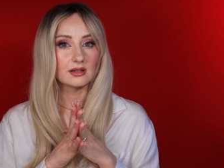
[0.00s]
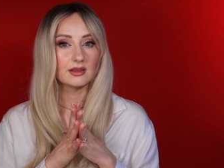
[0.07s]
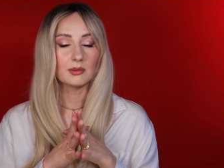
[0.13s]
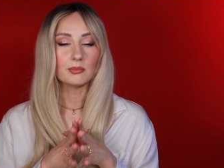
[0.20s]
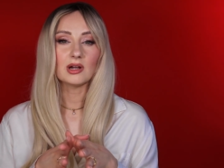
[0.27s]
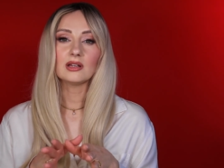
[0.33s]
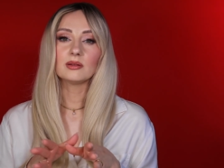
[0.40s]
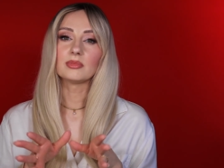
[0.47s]
They
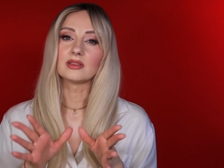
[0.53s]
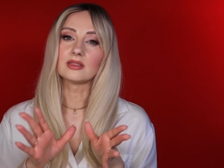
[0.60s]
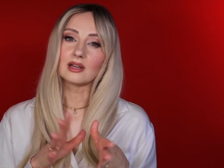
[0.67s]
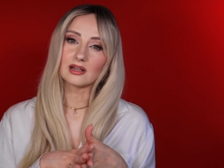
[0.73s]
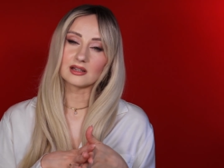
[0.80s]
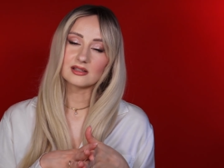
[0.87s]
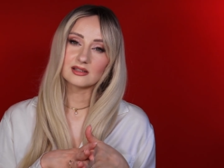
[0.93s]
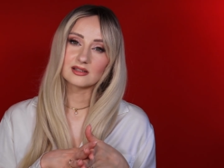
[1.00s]
might be
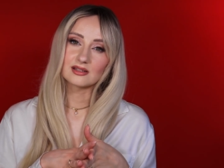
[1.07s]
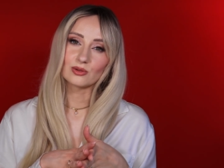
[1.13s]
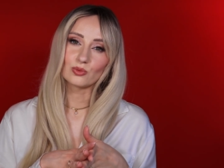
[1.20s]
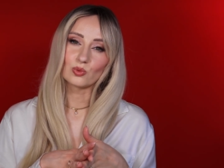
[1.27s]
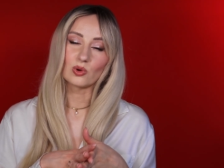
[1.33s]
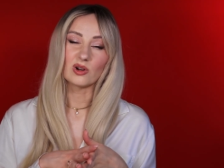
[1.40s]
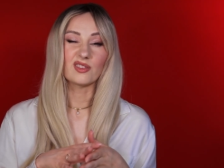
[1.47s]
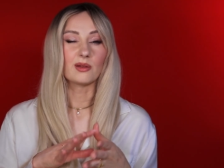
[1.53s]
nice
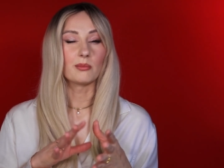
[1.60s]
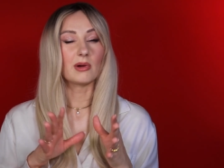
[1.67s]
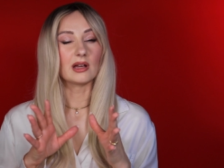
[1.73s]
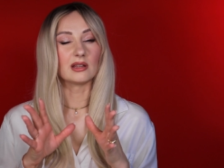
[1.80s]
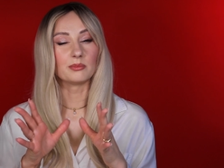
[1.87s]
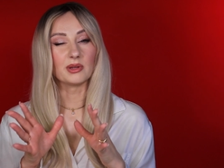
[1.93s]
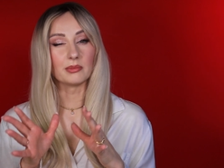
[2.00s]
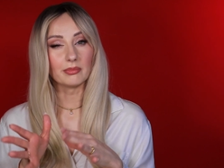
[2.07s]
or they
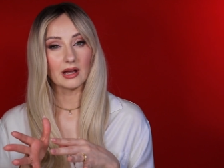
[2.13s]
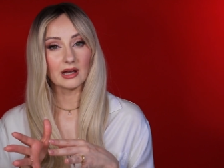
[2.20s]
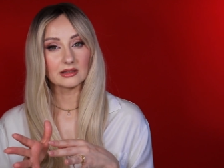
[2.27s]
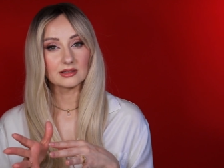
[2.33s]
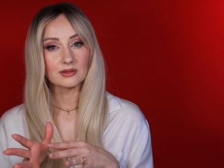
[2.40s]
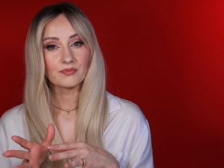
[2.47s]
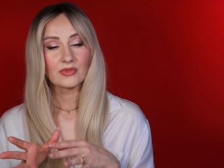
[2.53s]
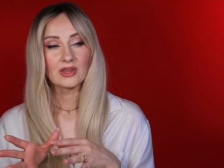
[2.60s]
might be
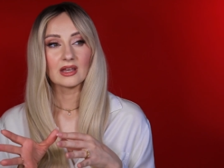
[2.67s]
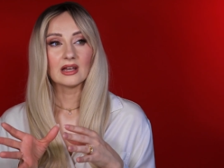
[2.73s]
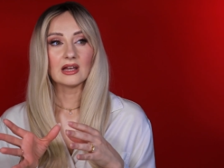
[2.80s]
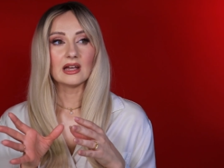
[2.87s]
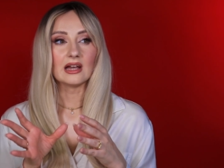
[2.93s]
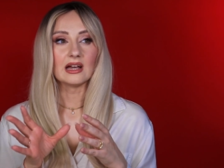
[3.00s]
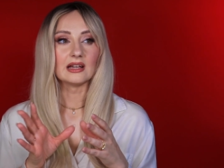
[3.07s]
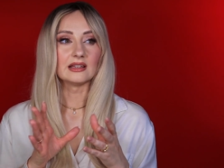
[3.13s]
bad.
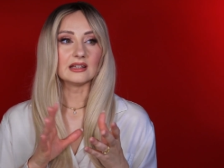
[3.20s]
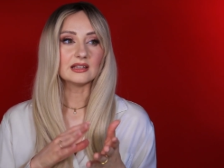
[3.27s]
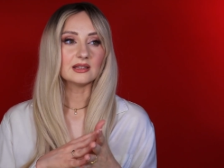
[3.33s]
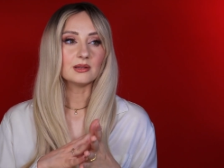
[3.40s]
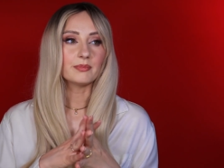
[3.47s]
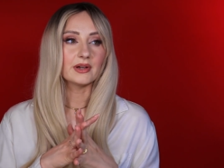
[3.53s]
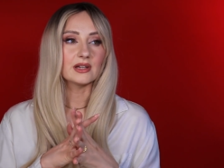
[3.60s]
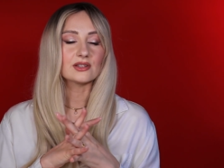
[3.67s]
And it
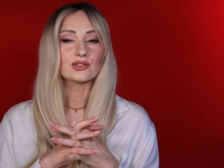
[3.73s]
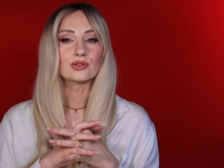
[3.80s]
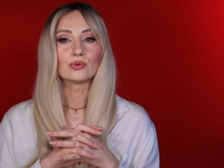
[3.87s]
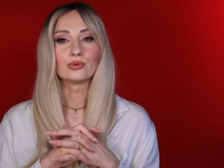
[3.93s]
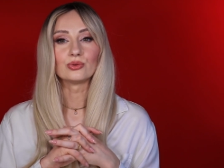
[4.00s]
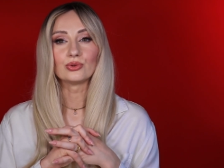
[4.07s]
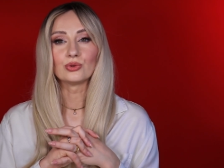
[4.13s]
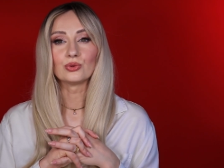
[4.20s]
depends
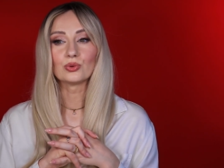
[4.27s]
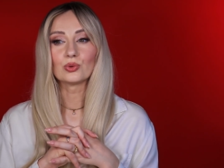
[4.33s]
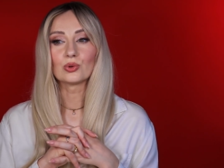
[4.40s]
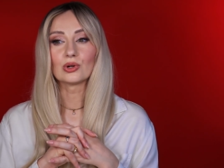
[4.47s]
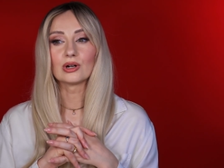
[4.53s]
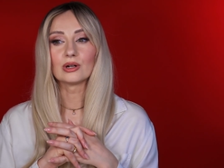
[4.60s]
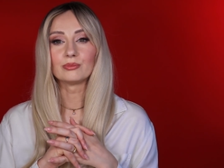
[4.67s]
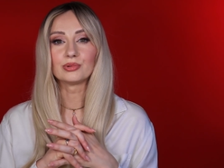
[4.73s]
on
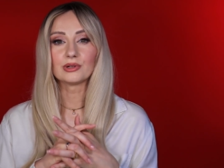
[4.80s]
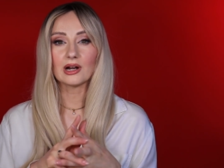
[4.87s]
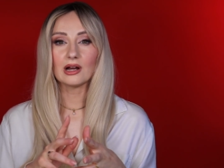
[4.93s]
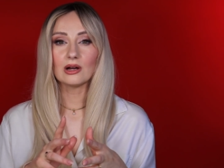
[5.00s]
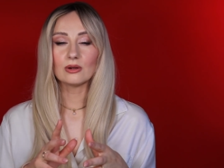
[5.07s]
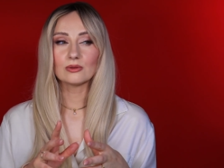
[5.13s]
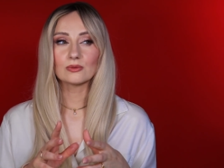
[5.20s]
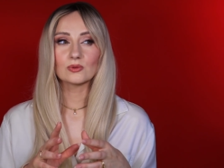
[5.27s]
your
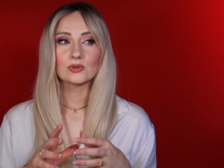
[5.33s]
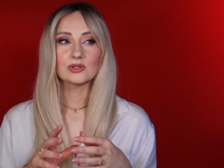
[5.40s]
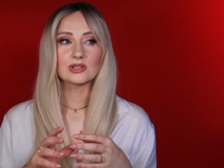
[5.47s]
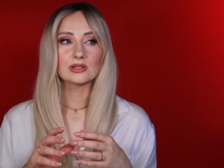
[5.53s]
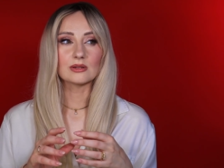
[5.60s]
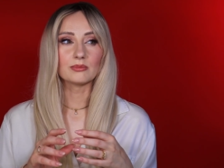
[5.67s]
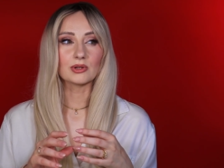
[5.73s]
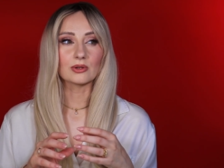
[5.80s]

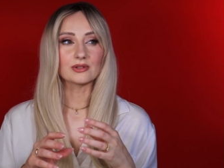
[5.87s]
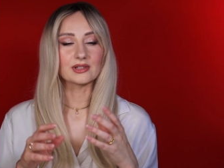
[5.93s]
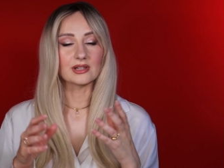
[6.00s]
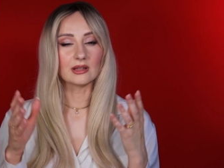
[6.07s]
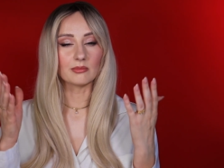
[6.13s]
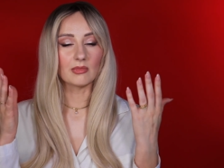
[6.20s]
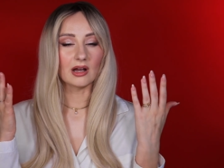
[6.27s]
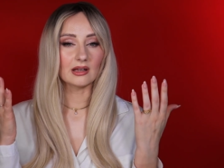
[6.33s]
brows, because
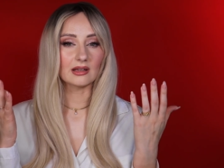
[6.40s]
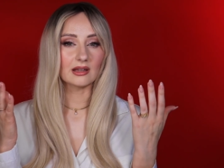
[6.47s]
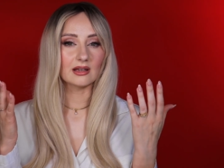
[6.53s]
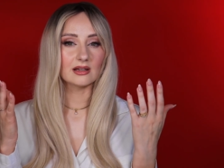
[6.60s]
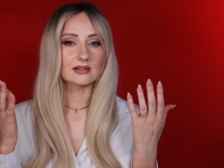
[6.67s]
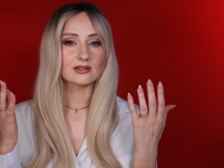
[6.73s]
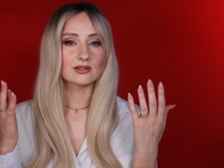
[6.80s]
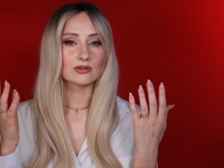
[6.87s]
in my
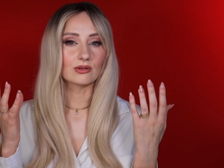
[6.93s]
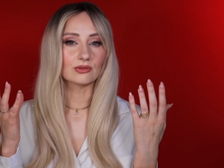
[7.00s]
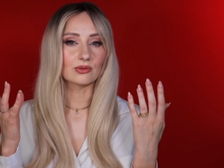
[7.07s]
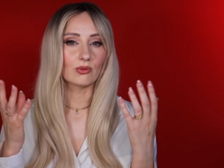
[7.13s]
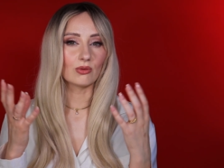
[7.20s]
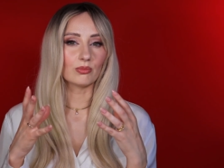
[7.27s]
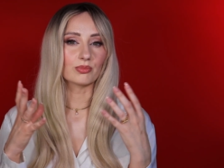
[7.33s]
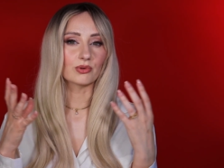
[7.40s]
case, not
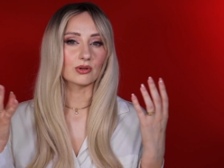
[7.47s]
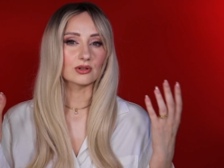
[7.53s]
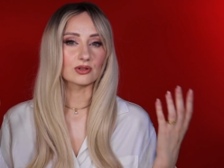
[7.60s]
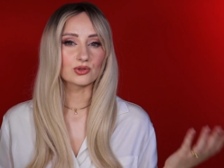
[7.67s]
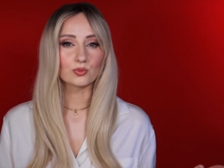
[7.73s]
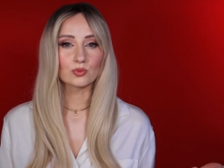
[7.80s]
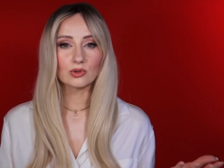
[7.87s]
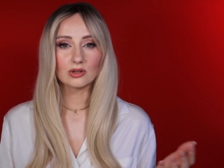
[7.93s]
all
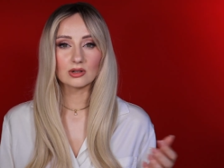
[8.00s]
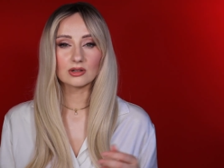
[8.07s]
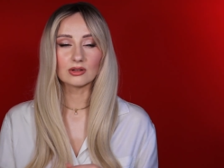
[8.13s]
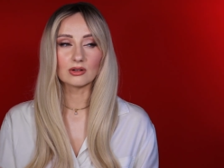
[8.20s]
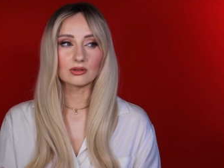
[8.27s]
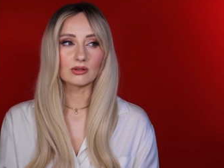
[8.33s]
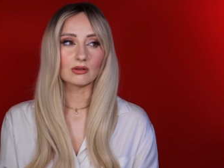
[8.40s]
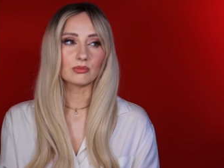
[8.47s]
products work,
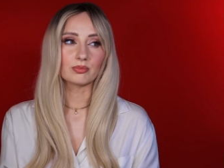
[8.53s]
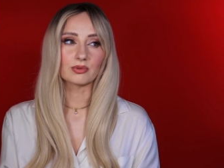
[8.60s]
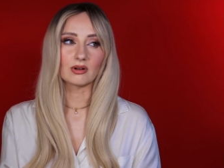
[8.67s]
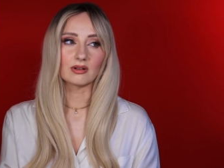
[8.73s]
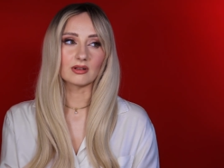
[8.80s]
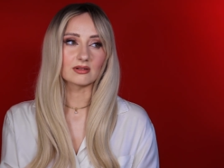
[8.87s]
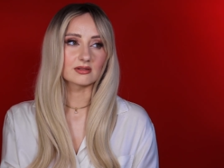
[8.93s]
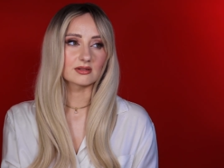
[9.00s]
not all
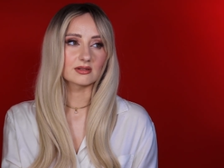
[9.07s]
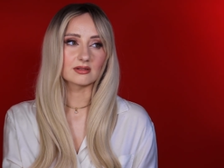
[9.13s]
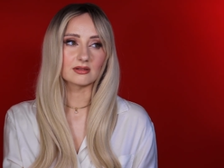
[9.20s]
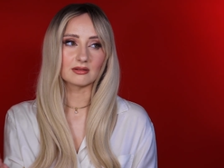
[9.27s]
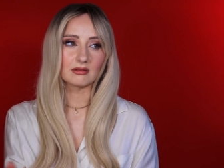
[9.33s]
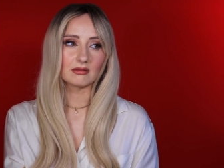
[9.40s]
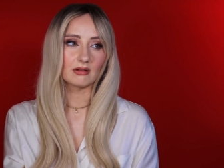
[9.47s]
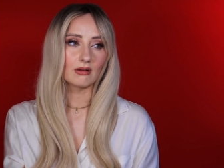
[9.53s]
products
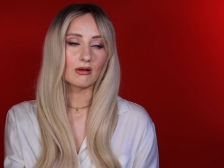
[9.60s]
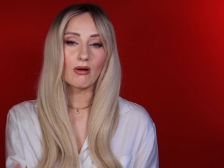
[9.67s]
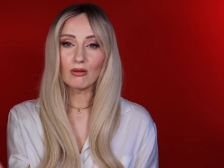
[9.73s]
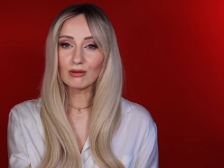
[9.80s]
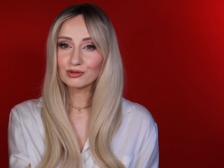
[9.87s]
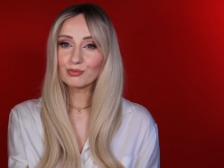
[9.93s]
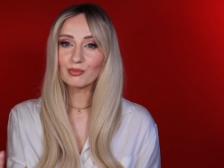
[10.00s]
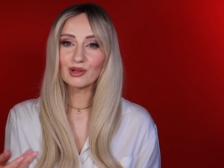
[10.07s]

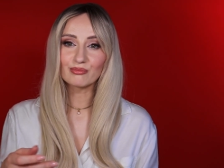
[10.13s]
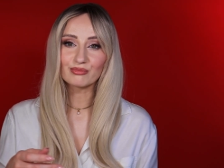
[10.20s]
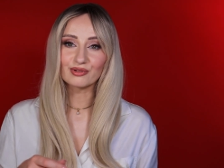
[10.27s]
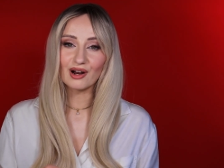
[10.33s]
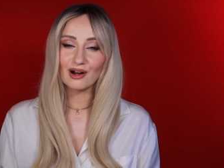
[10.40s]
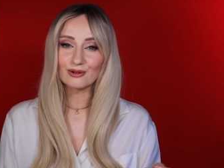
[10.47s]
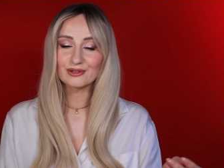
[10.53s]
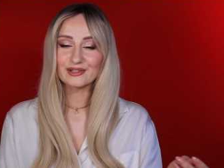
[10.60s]
hold my
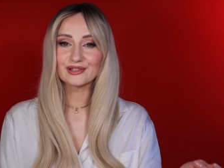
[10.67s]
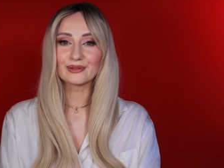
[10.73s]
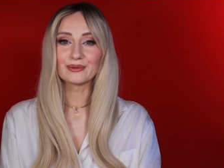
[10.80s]
brows.